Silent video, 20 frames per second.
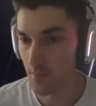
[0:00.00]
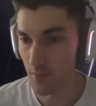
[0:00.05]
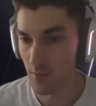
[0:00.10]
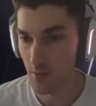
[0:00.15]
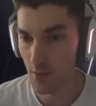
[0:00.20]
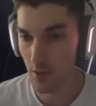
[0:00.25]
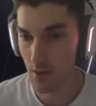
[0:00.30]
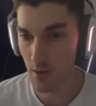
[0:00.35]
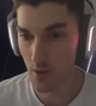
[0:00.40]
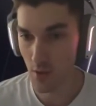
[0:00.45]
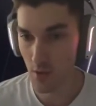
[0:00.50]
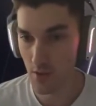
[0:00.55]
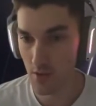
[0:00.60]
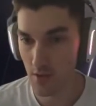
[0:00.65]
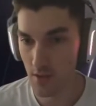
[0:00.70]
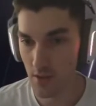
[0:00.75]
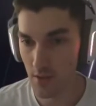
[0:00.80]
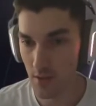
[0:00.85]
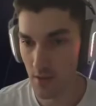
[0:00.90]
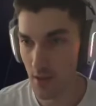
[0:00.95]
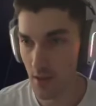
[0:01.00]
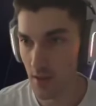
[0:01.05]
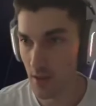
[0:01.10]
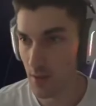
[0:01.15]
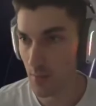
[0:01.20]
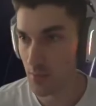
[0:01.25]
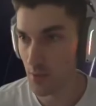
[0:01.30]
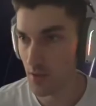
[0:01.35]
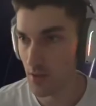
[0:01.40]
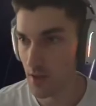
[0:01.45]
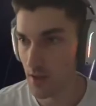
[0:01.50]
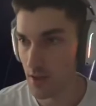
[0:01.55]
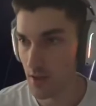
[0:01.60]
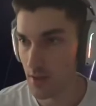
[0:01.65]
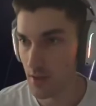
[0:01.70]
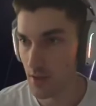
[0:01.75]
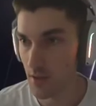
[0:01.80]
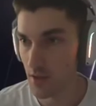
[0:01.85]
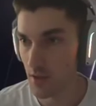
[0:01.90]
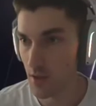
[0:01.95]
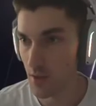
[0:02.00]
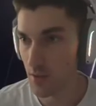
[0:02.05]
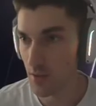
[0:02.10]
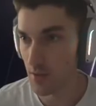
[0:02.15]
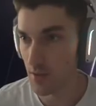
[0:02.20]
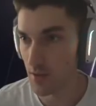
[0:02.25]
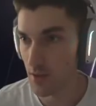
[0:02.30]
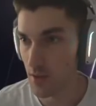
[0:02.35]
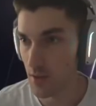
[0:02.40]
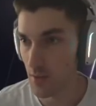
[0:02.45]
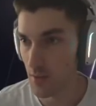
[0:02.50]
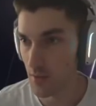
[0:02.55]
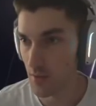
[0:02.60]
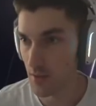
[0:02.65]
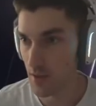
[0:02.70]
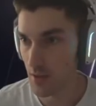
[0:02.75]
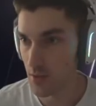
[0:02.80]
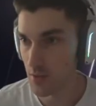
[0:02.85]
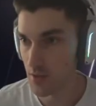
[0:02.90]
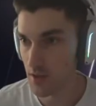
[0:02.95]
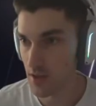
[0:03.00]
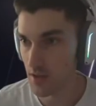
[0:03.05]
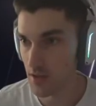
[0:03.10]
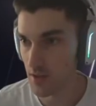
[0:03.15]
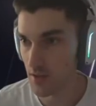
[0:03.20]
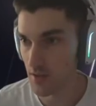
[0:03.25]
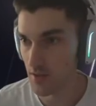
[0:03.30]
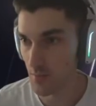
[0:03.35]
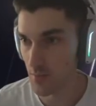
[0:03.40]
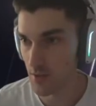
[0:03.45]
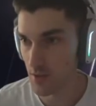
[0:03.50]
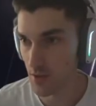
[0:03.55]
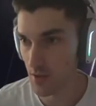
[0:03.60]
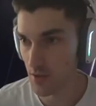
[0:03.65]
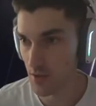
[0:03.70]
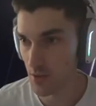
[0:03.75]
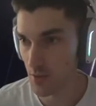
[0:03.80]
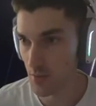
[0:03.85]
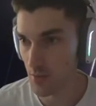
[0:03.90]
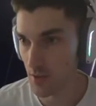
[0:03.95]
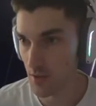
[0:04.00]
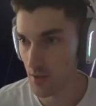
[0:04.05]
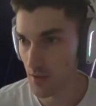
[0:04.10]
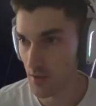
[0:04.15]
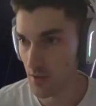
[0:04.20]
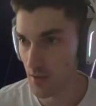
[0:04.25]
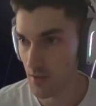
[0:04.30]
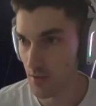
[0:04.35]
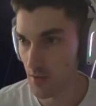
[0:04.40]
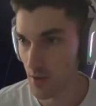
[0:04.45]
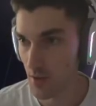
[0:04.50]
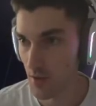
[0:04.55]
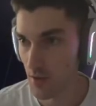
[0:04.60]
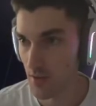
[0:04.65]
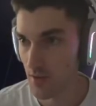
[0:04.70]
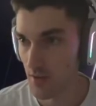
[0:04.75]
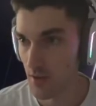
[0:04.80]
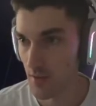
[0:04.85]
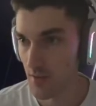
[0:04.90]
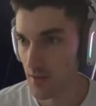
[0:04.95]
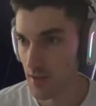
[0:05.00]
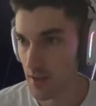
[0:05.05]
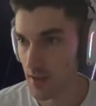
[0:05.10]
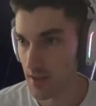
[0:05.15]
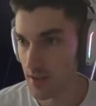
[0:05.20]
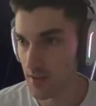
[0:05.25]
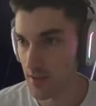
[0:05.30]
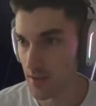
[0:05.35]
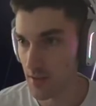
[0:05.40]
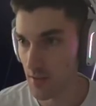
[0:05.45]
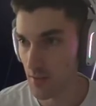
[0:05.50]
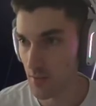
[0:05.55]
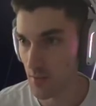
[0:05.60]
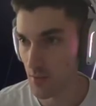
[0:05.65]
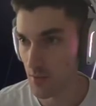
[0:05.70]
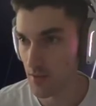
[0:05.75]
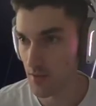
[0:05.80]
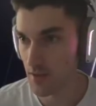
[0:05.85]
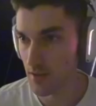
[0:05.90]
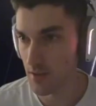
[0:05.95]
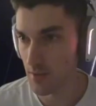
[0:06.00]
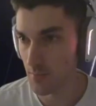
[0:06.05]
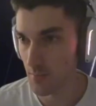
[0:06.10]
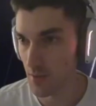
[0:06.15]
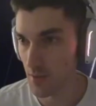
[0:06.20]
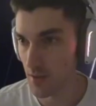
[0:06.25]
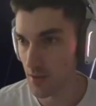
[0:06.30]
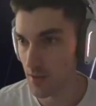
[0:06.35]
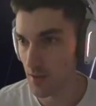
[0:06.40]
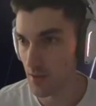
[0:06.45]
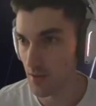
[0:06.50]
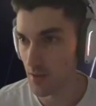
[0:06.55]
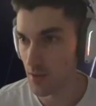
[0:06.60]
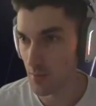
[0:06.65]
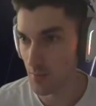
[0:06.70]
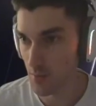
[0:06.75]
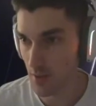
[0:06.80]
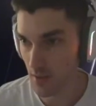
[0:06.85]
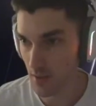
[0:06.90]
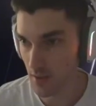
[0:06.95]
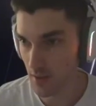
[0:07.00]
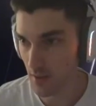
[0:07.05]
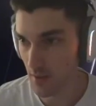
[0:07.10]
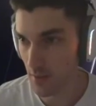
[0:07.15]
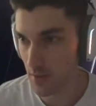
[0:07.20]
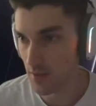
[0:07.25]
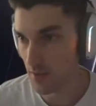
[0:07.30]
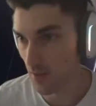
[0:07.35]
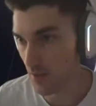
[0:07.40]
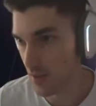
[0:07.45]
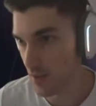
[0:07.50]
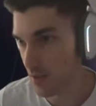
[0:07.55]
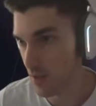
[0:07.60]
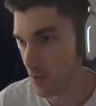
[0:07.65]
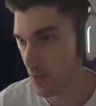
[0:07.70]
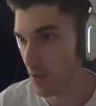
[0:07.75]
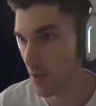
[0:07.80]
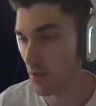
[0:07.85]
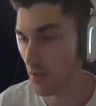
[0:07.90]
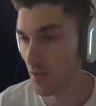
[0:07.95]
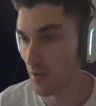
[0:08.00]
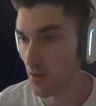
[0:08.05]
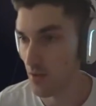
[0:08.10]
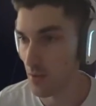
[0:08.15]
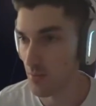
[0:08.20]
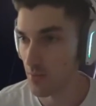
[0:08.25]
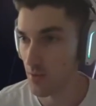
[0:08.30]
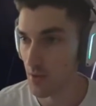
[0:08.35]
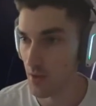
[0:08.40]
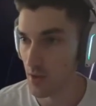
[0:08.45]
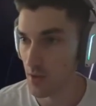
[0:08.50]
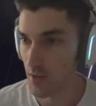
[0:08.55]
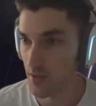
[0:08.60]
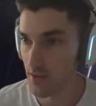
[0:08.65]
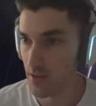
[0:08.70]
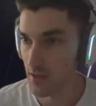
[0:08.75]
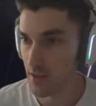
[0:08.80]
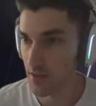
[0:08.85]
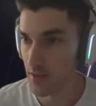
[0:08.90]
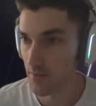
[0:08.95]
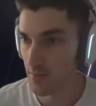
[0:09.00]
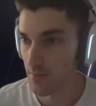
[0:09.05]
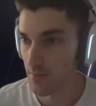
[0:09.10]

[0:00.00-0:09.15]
So I launched it, and I'm looking at the current liquidations, which are shown here in dollars on the ETH USDT pair Ethereum, the second largest cryptocurrency.